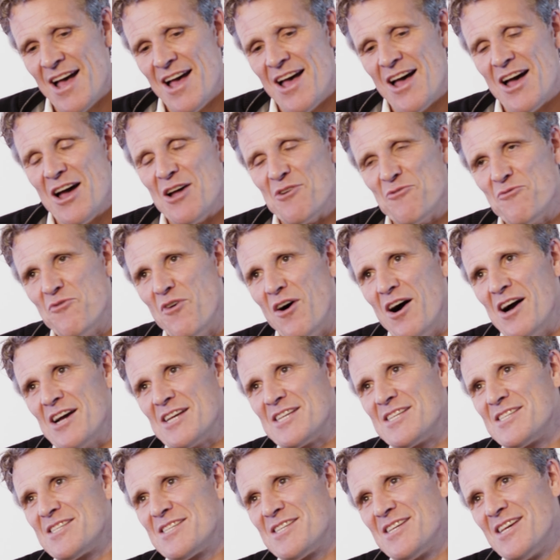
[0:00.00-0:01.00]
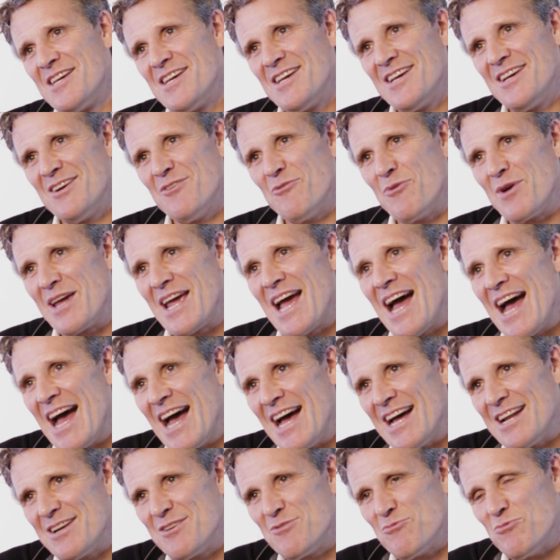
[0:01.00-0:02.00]
advice we
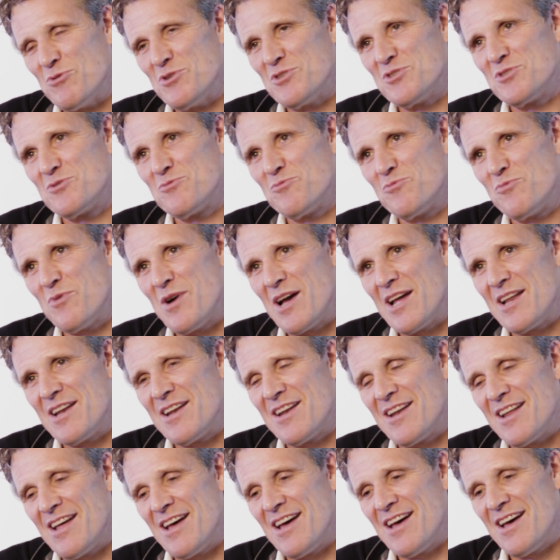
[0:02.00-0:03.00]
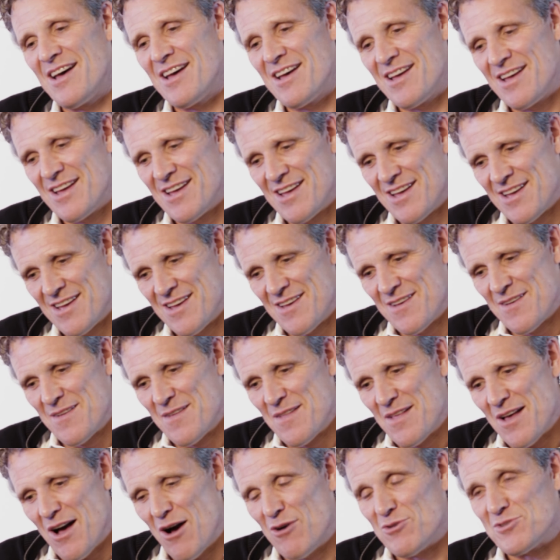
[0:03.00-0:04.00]
had was when I
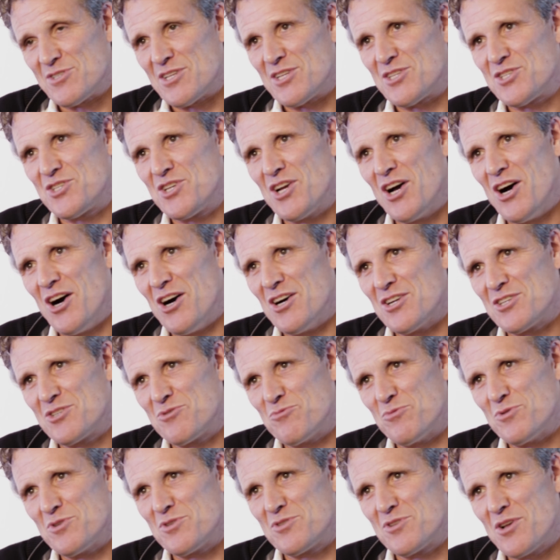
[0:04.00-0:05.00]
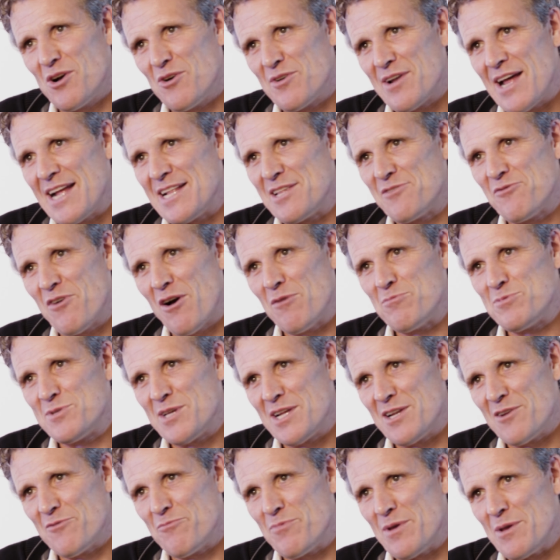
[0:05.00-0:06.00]
was discharged, was told
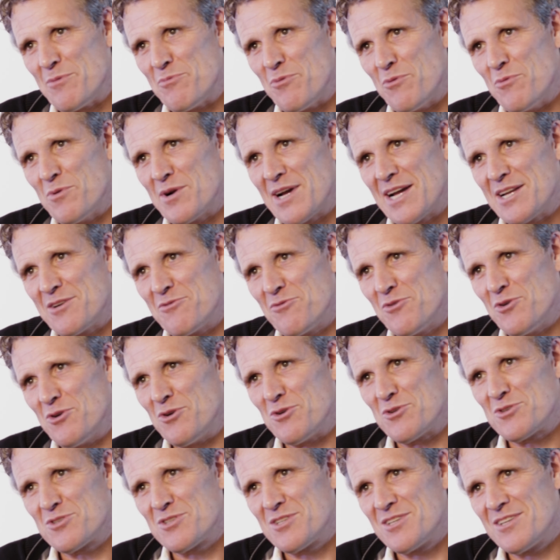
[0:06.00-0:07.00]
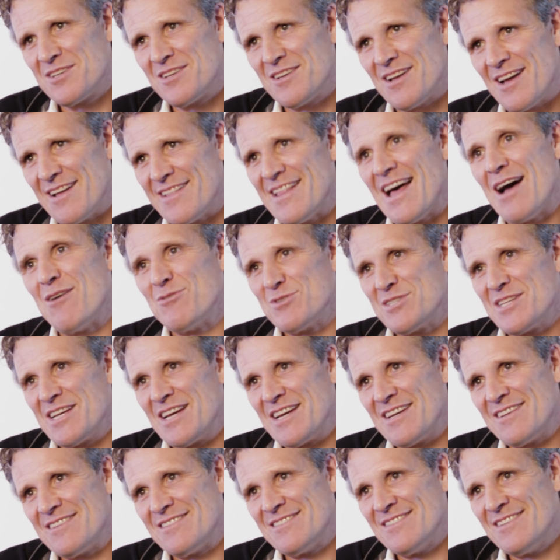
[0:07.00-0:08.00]
85% of people will get divorced. And that was
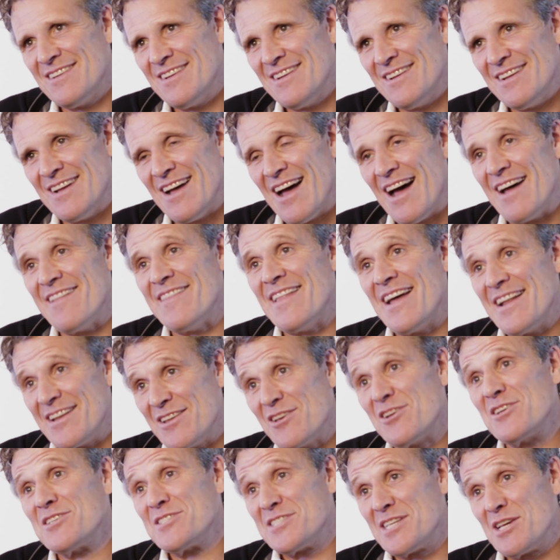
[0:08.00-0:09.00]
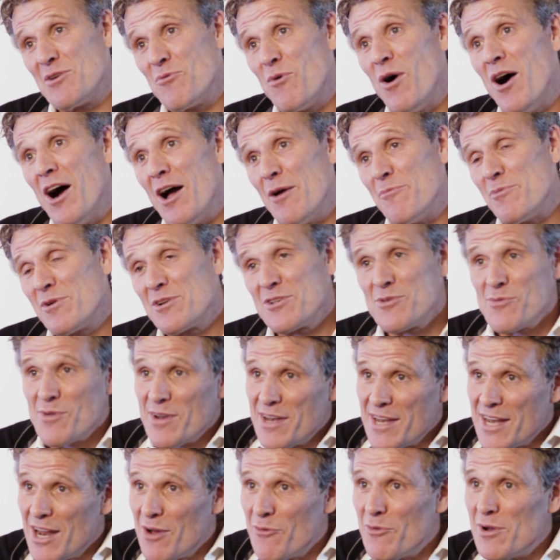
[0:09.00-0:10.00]
it. And then you can see why, because we
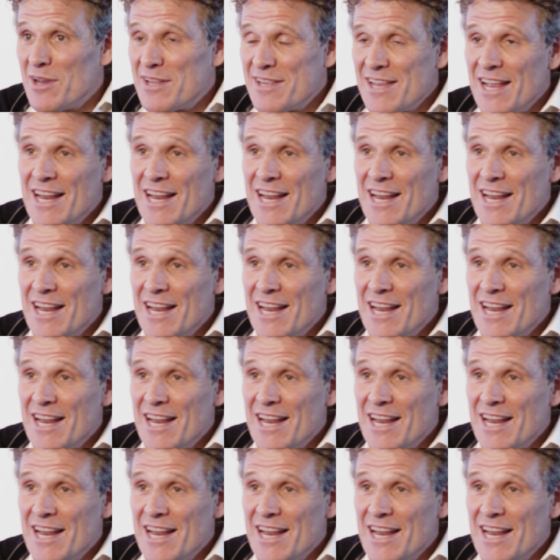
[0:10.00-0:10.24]
didn't know we're